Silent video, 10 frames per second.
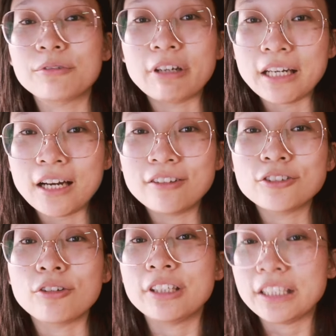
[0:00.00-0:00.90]
But right now
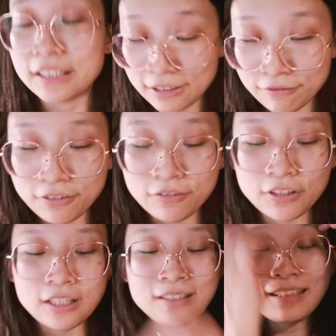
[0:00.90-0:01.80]
it's already
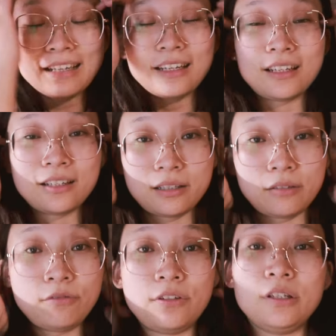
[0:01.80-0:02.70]
10:15 and I
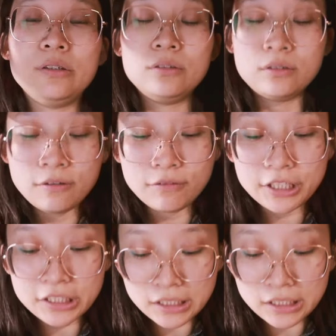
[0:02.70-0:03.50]
feel very